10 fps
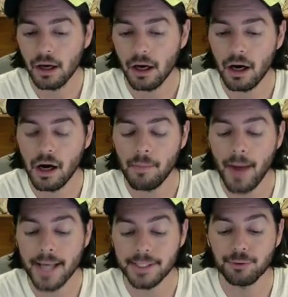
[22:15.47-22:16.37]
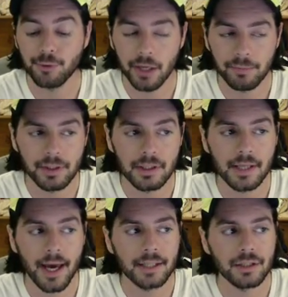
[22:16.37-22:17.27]
um, as it ripens,
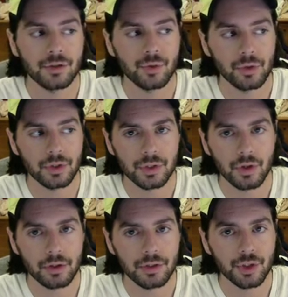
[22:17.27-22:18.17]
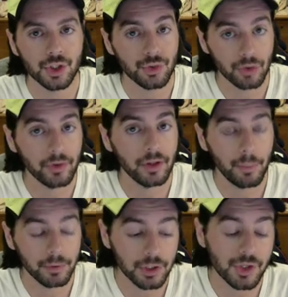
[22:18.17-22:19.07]
as it sort of starts to shrivel up
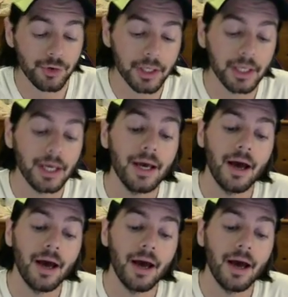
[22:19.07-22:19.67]
on the tree.